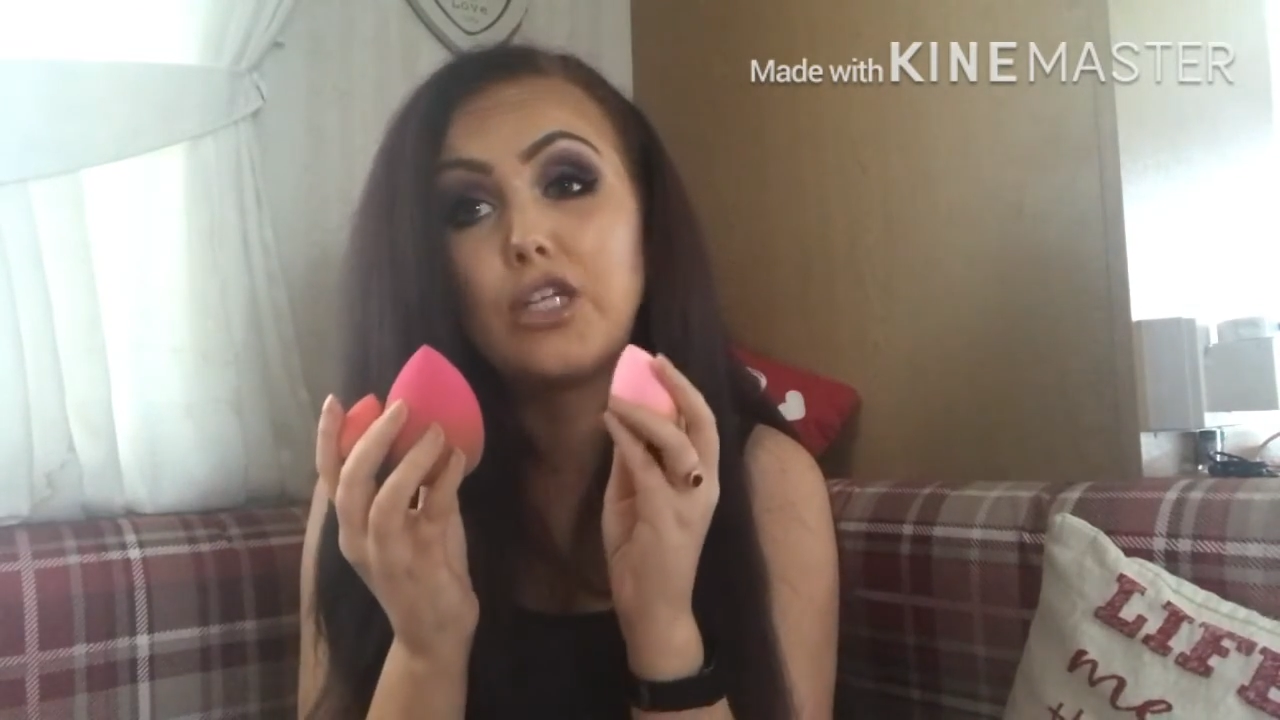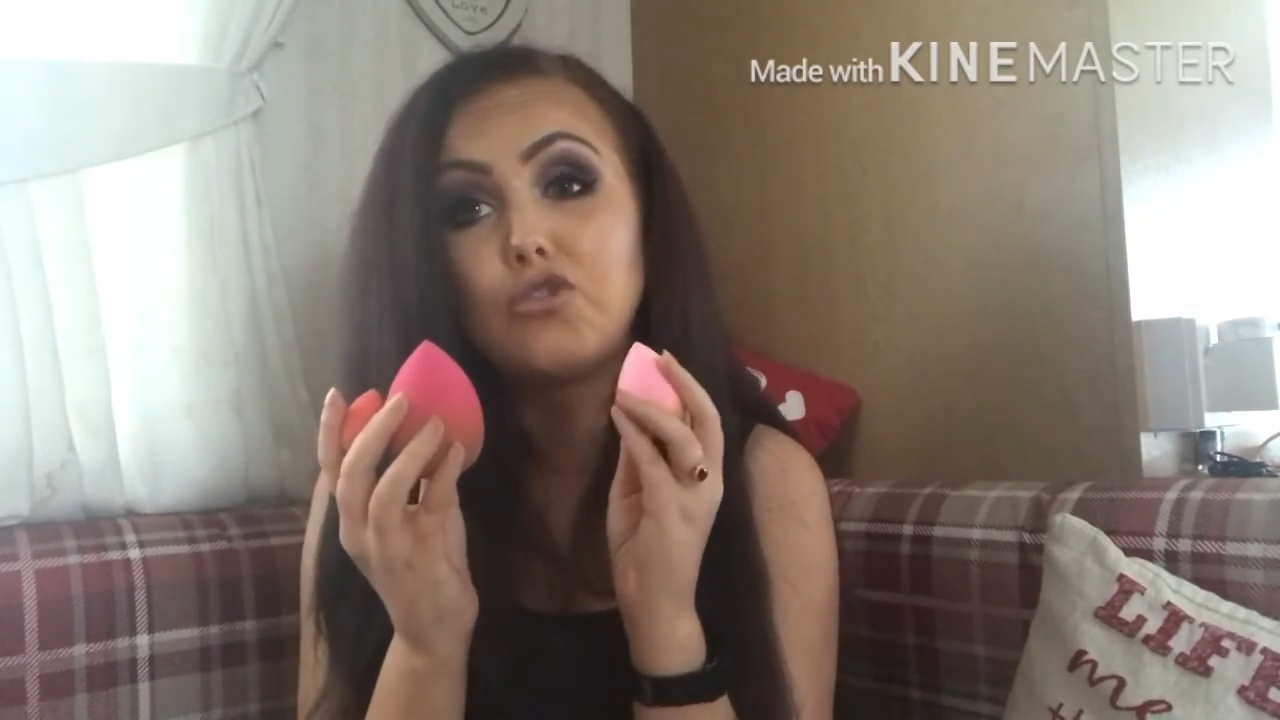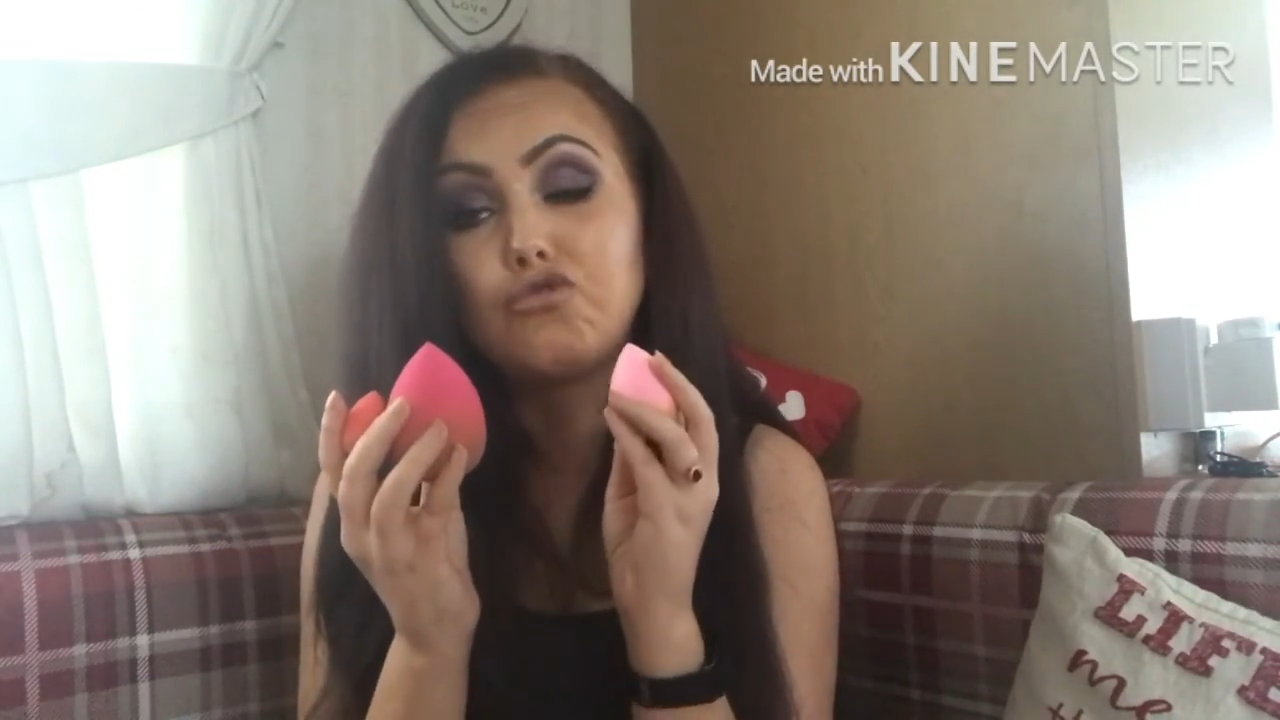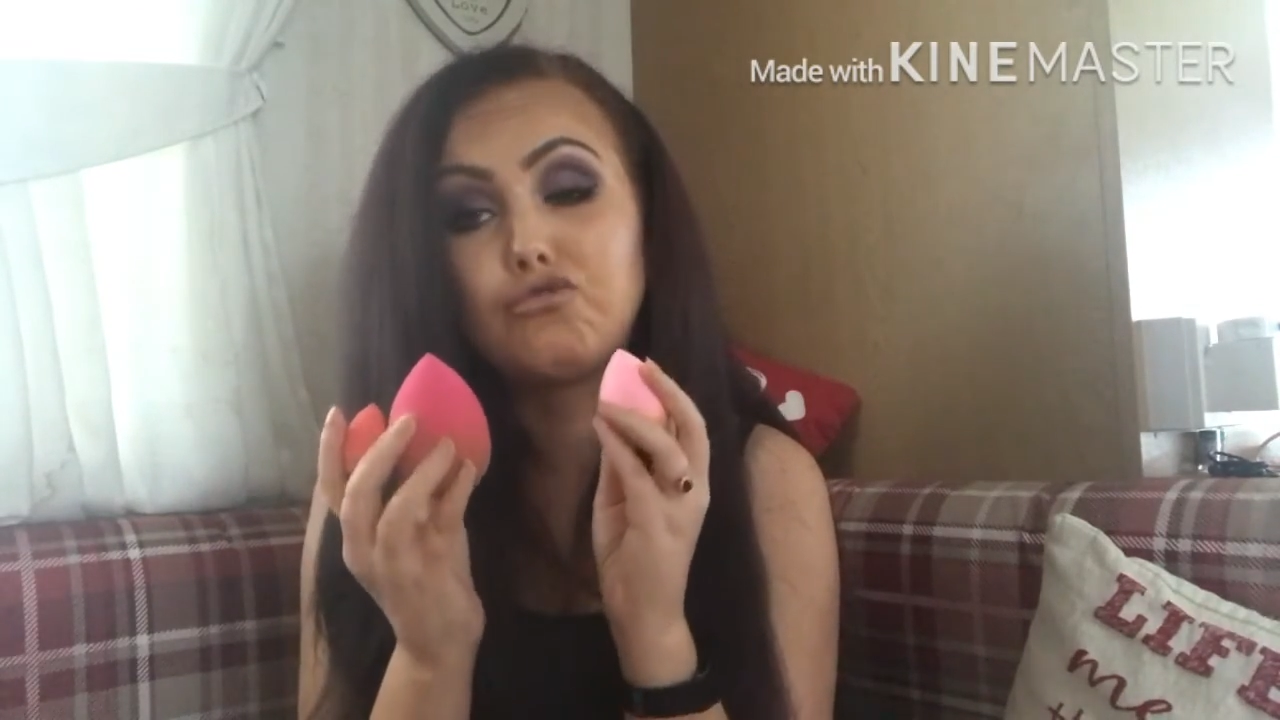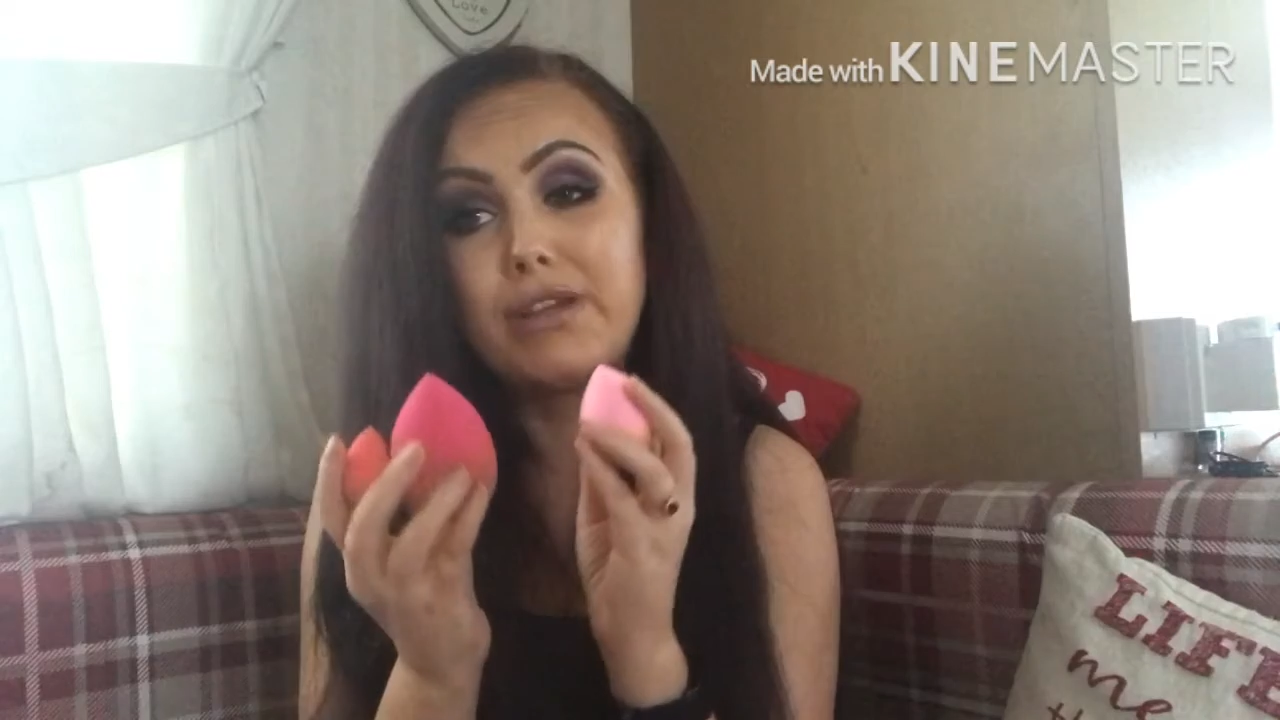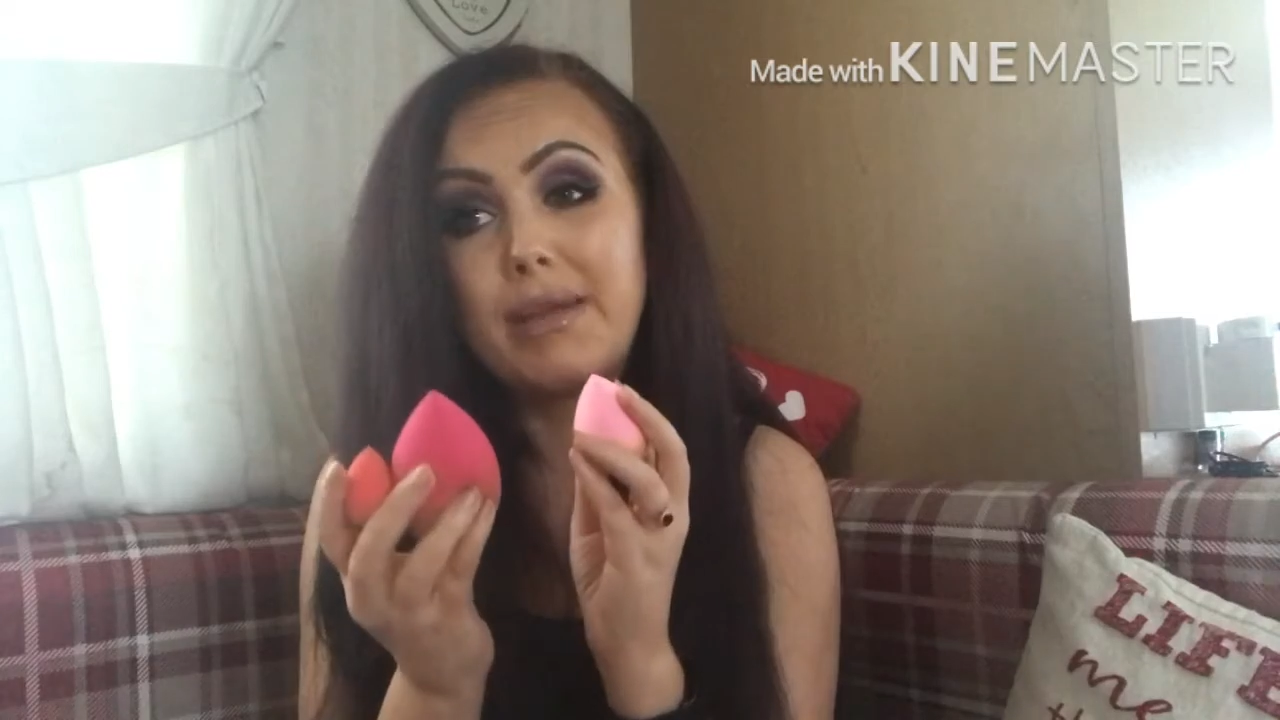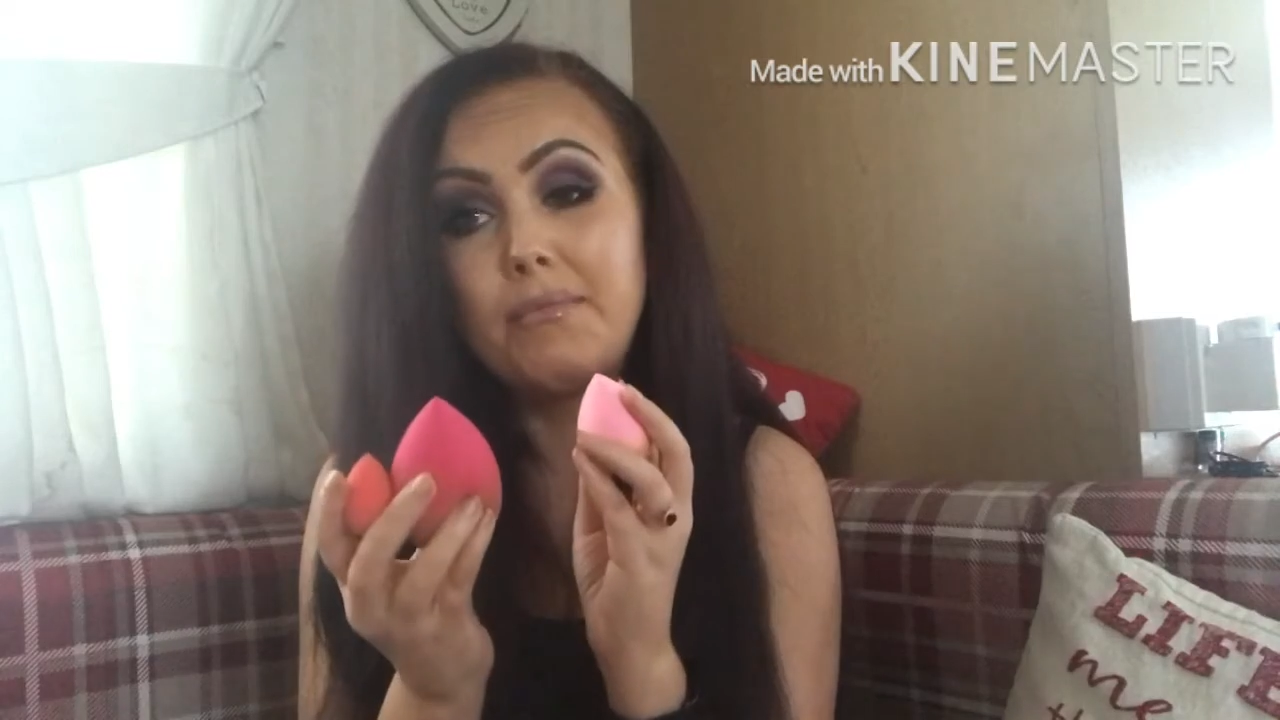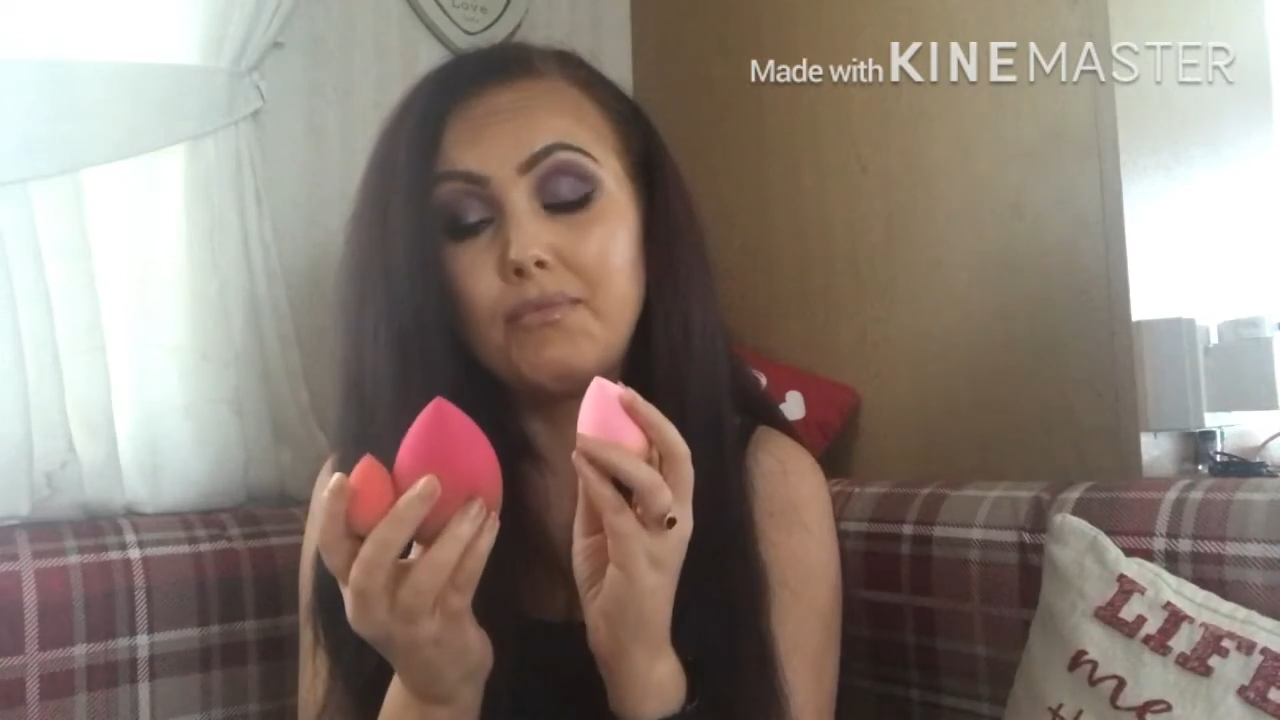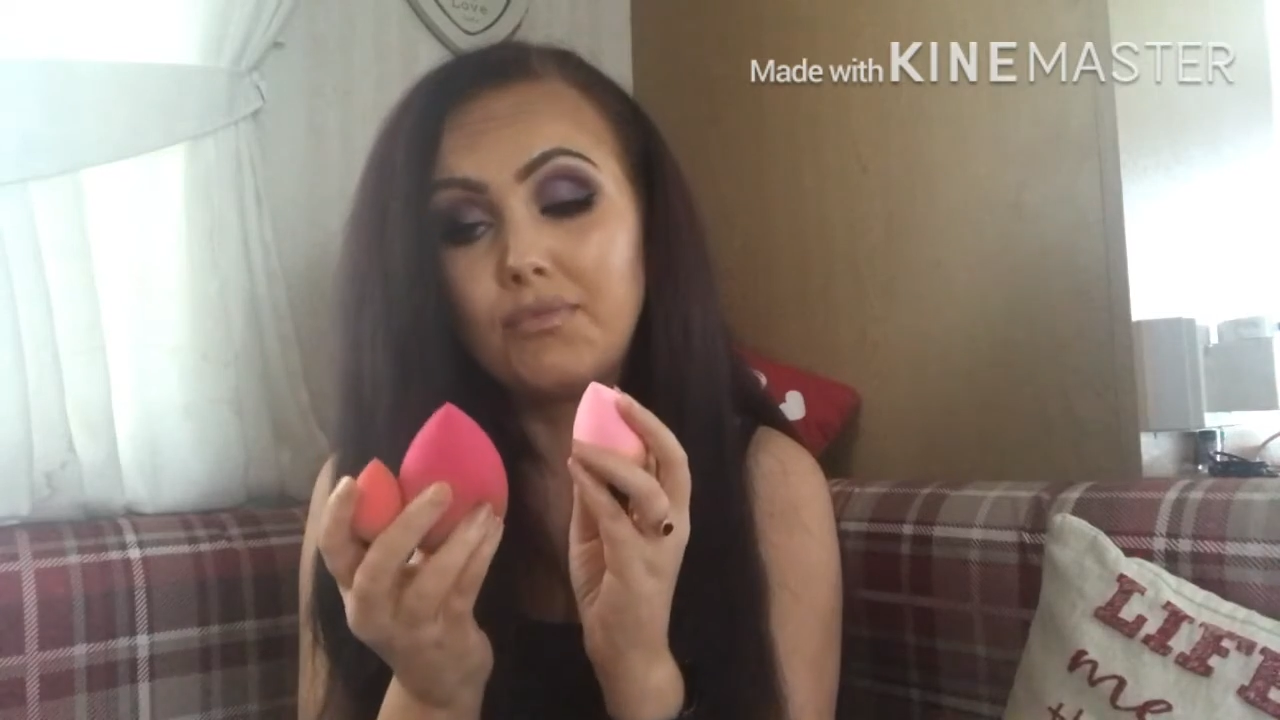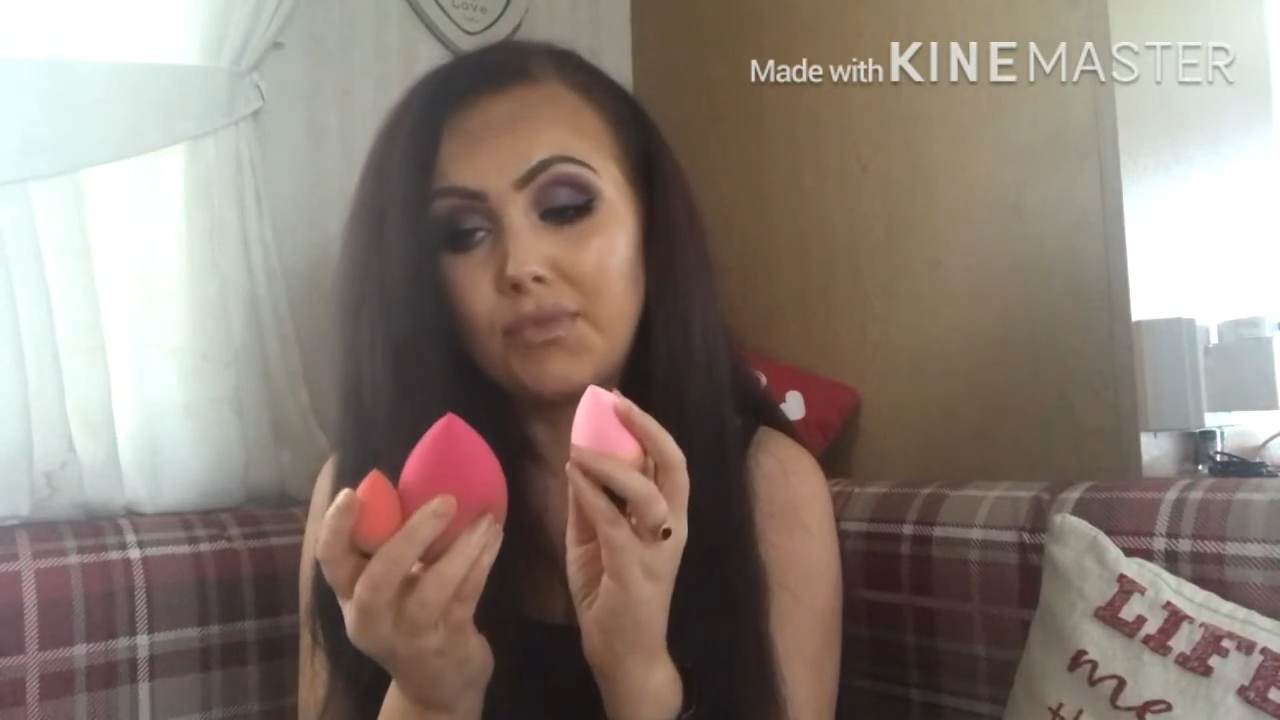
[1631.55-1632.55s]
a
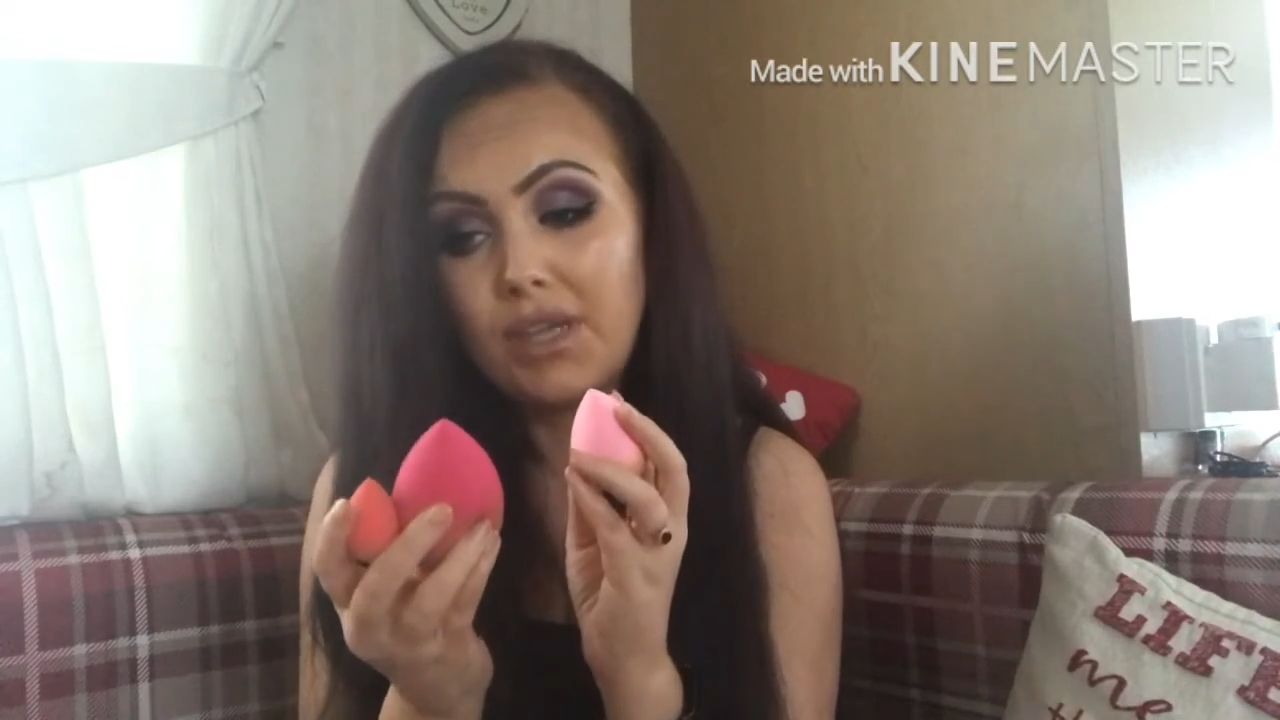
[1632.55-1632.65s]
dream.